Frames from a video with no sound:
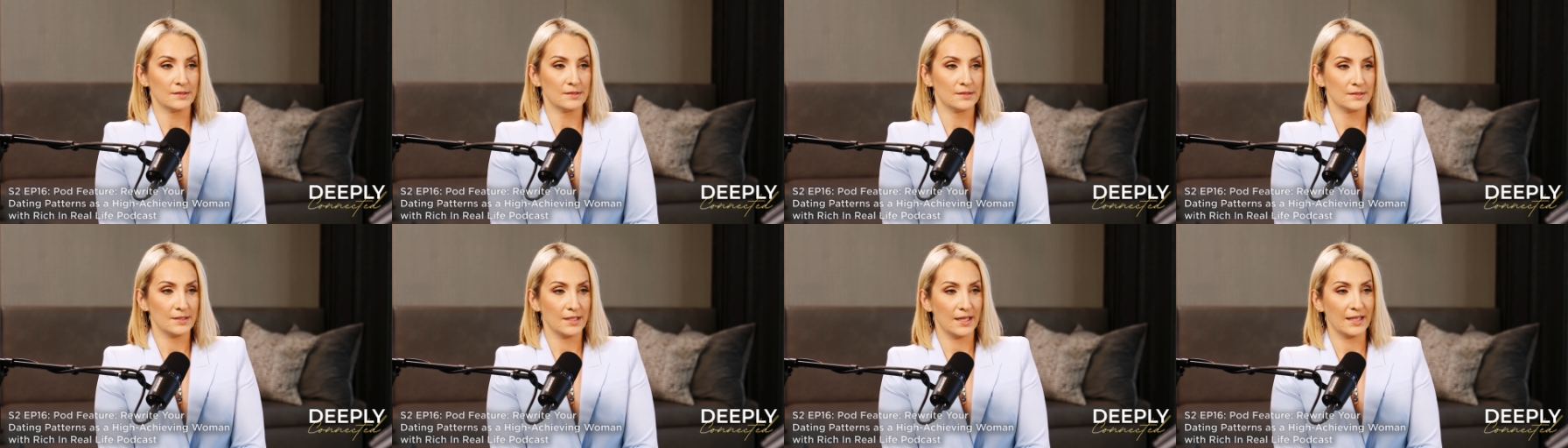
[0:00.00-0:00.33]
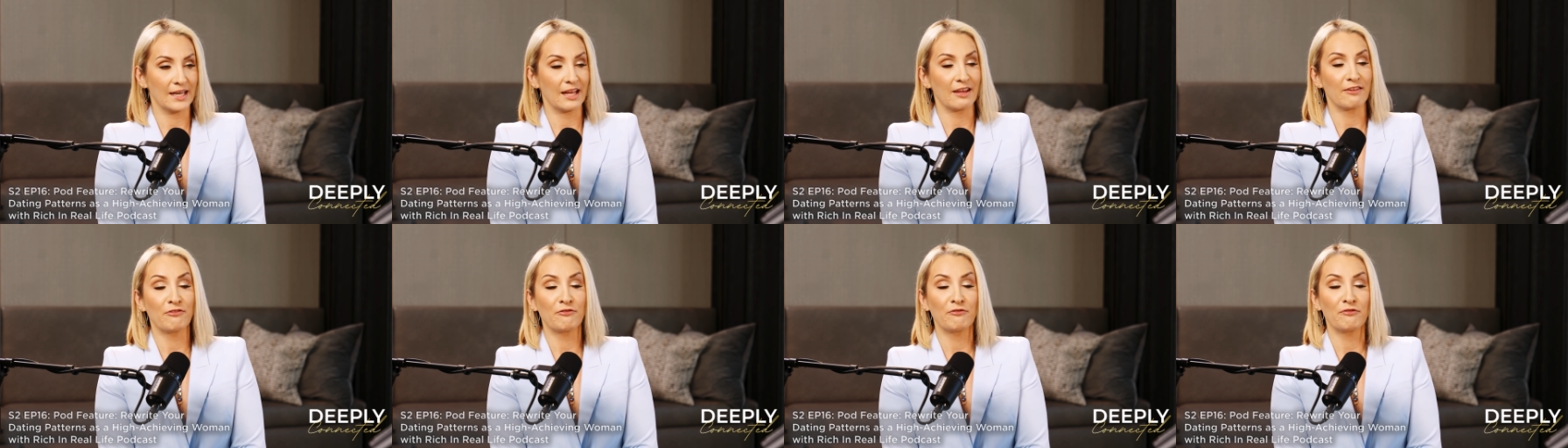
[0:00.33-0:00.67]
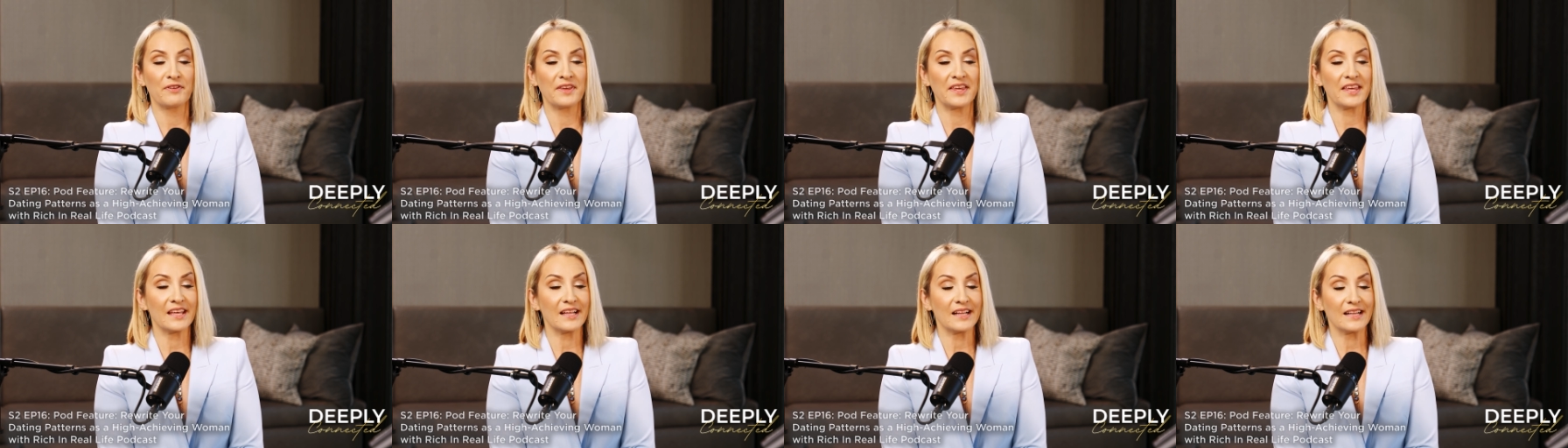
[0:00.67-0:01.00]
And I
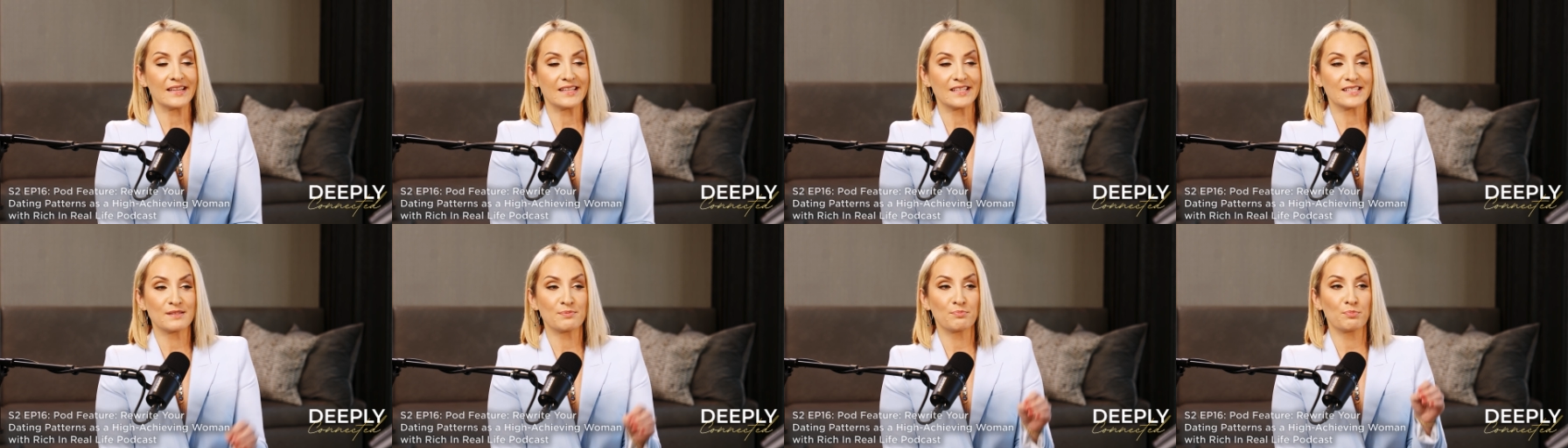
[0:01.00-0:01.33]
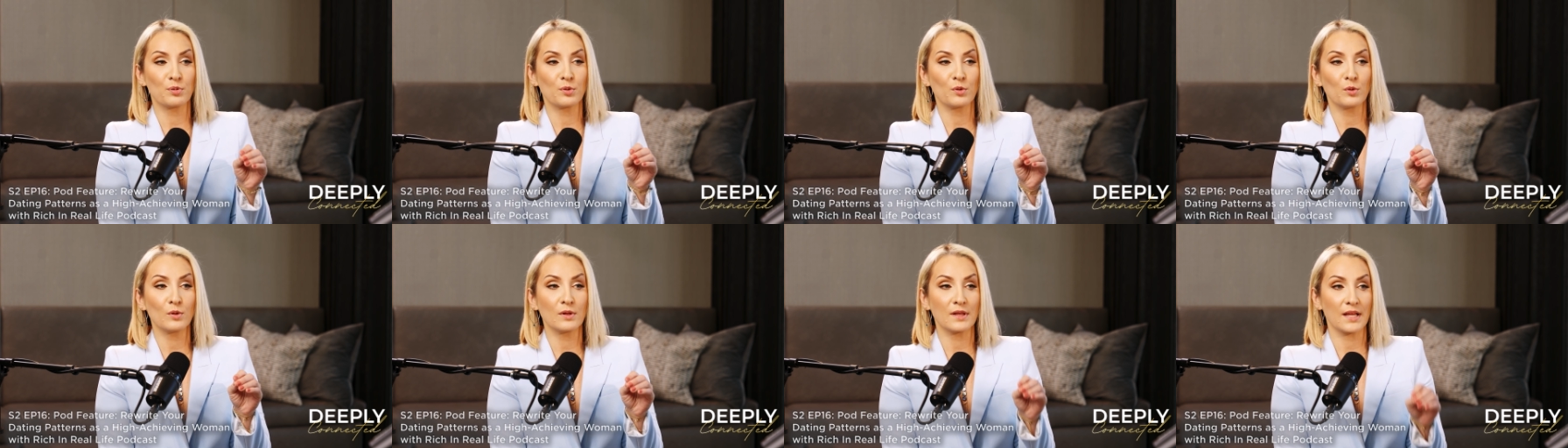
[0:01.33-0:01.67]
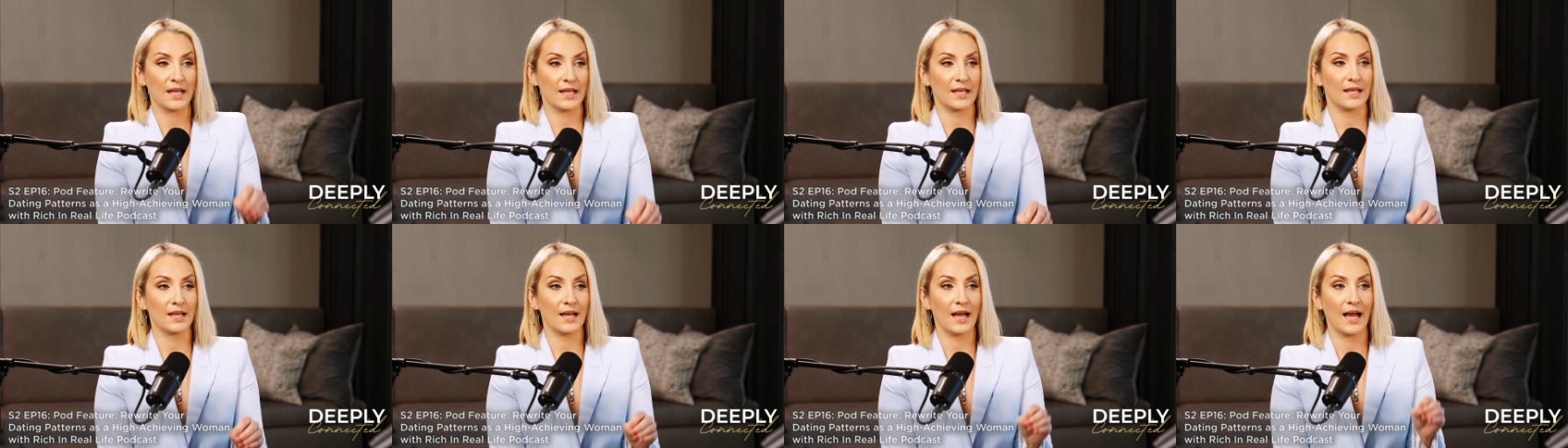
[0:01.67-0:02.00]
feel this pull,
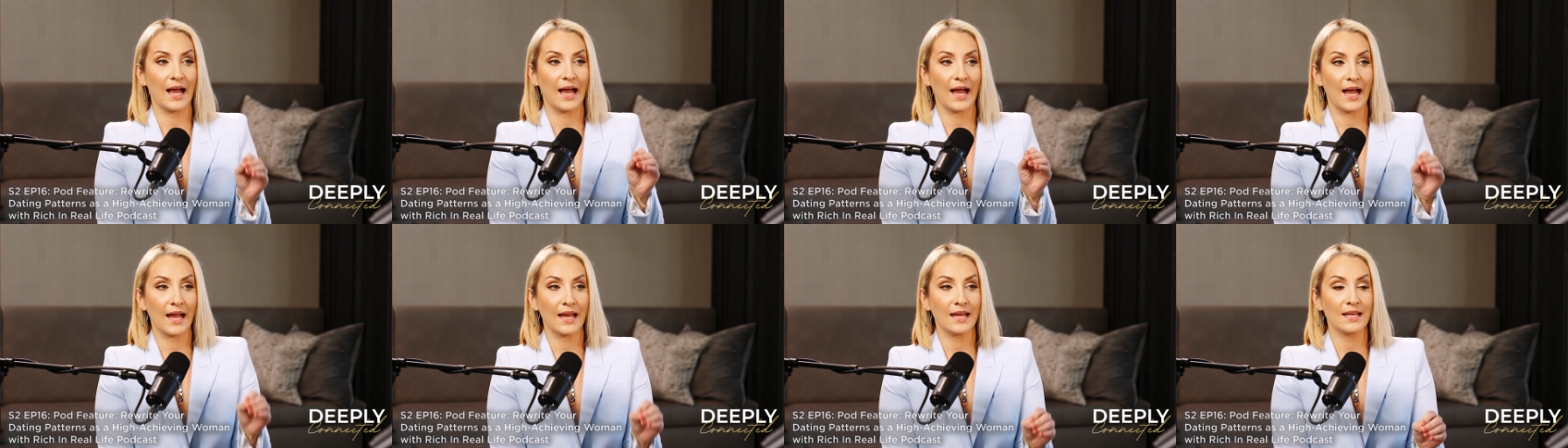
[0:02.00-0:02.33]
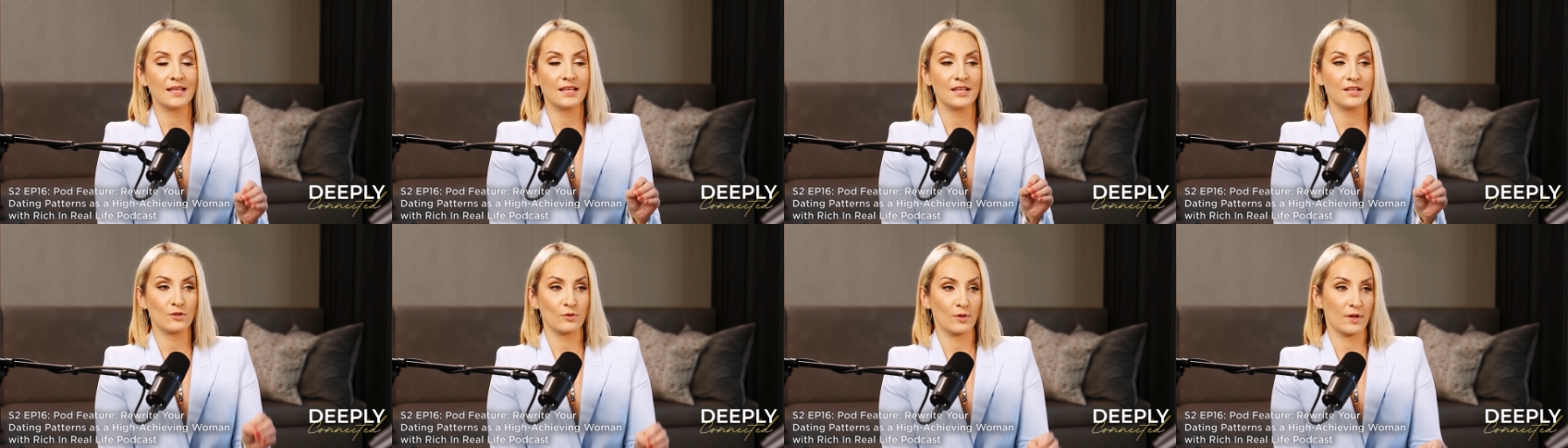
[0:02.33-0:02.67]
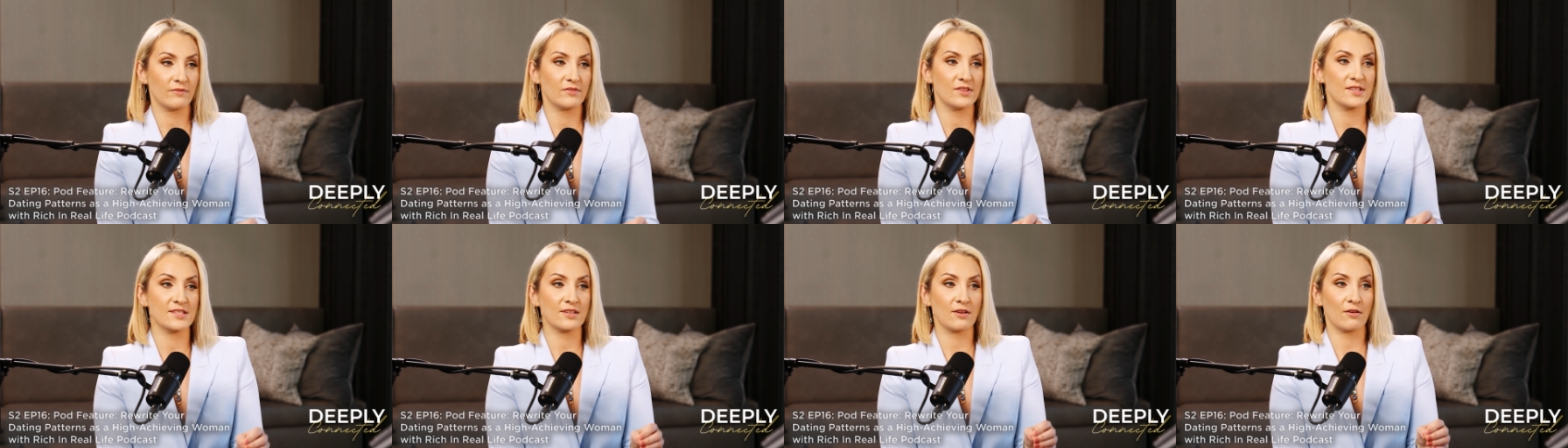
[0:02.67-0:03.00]
like I need to have
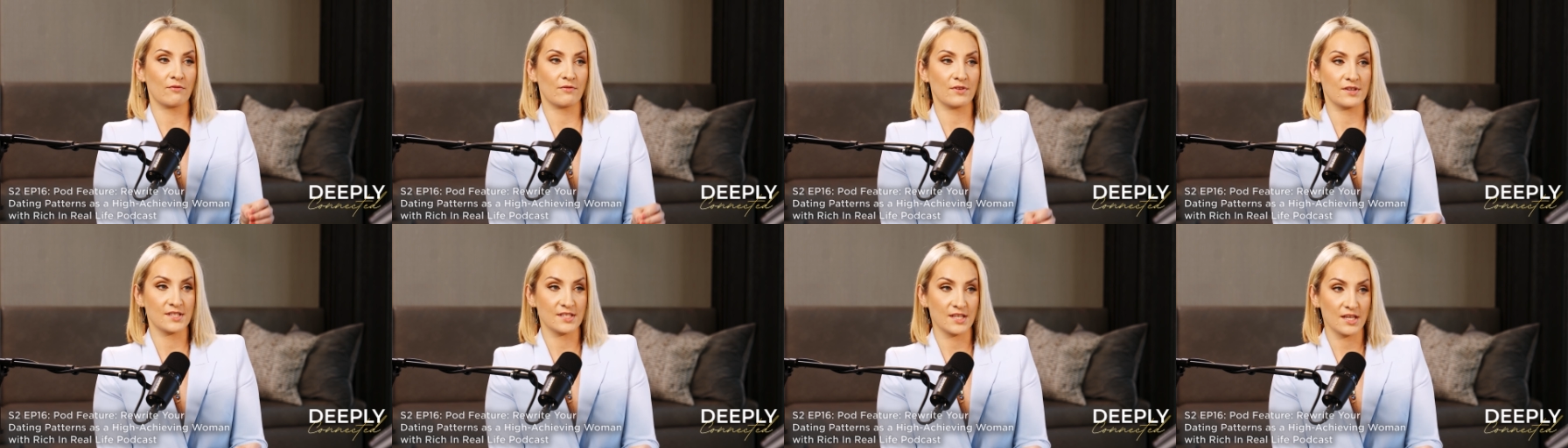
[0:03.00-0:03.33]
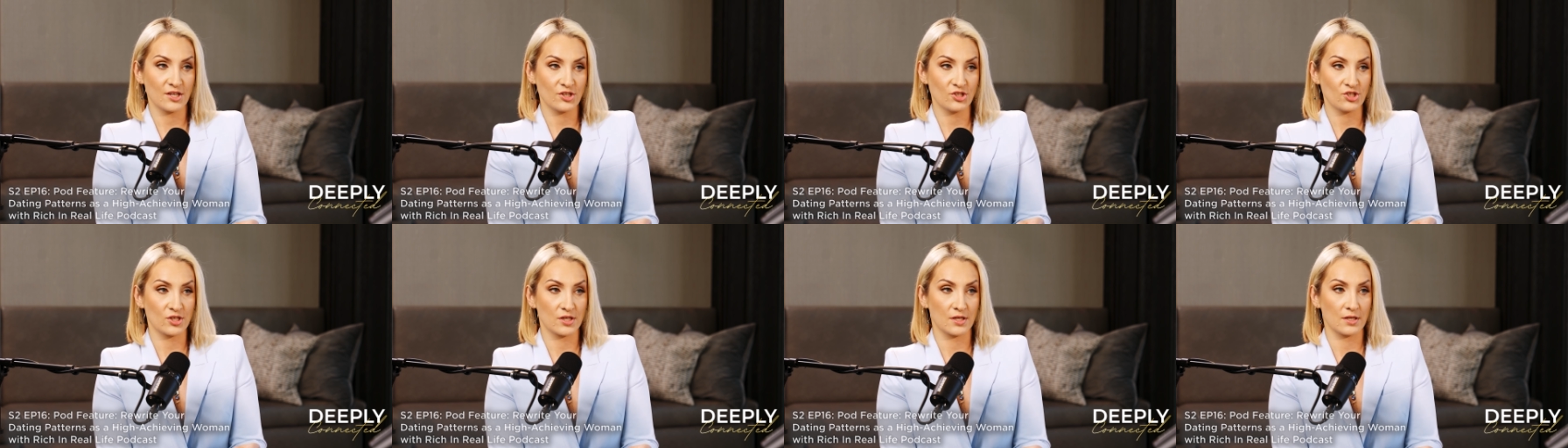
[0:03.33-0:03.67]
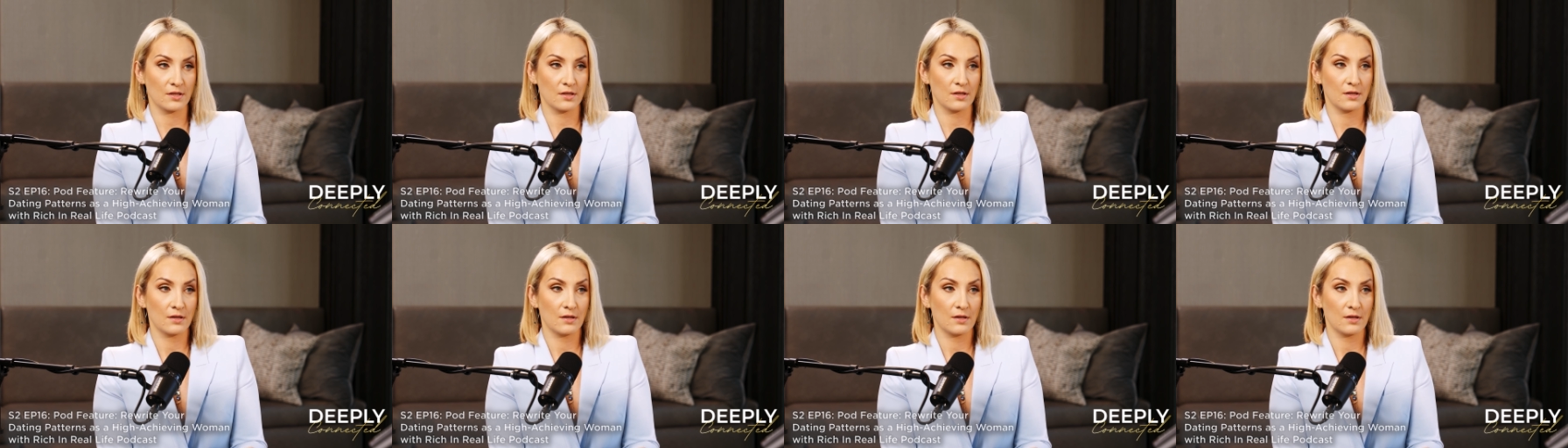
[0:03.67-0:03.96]
this conversation,